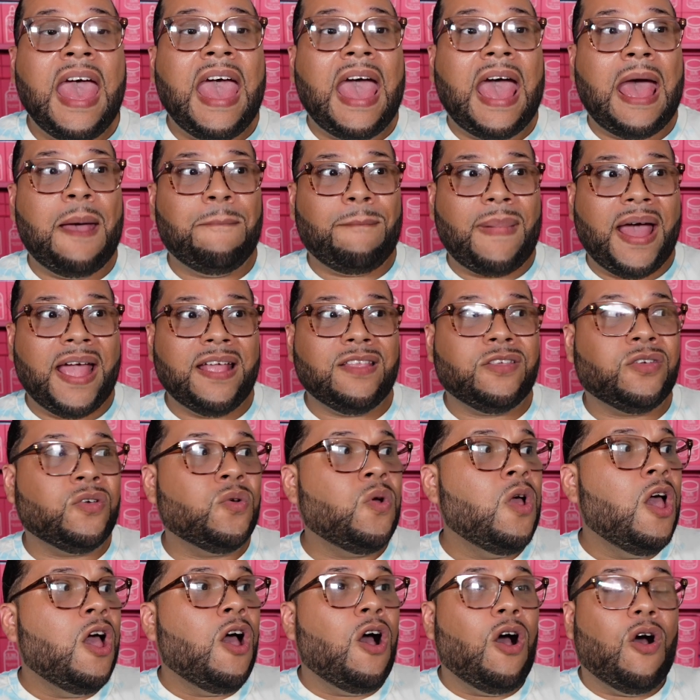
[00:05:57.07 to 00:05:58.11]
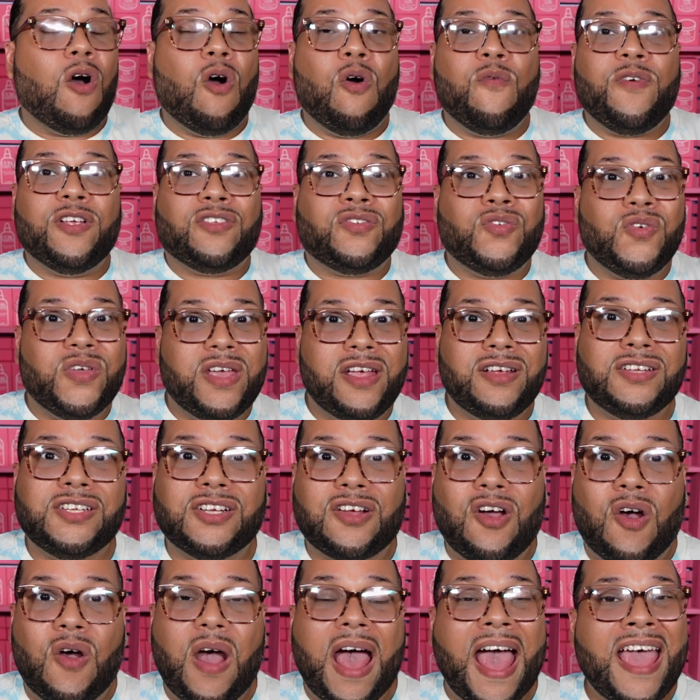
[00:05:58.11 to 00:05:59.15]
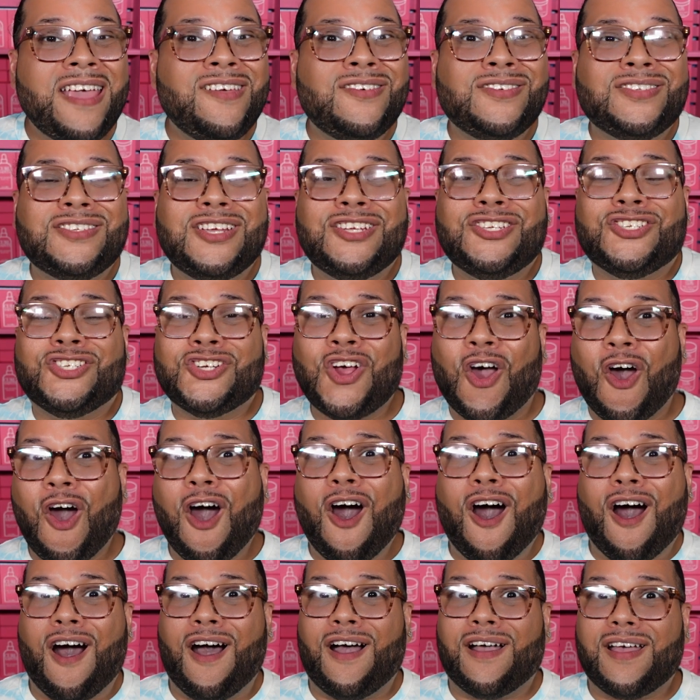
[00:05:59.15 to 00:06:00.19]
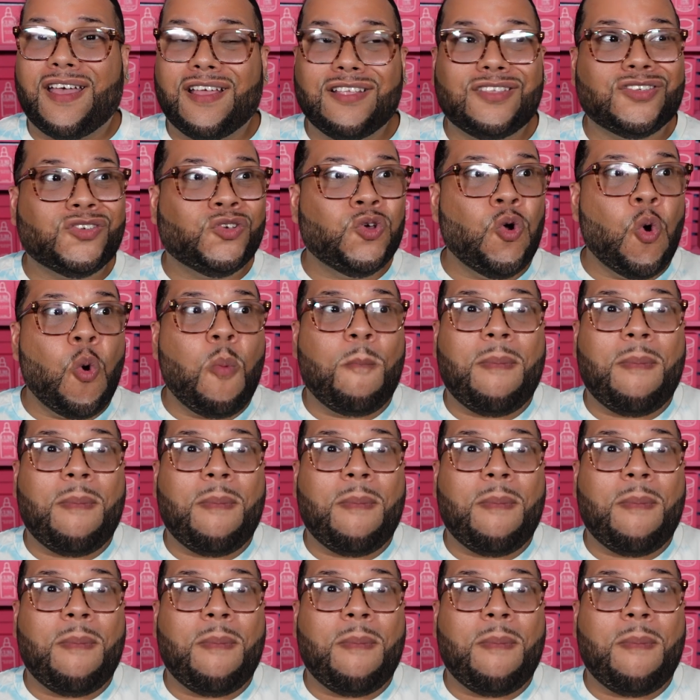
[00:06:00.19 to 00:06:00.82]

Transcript: And mind you, over 2 years ago, I used to jog 2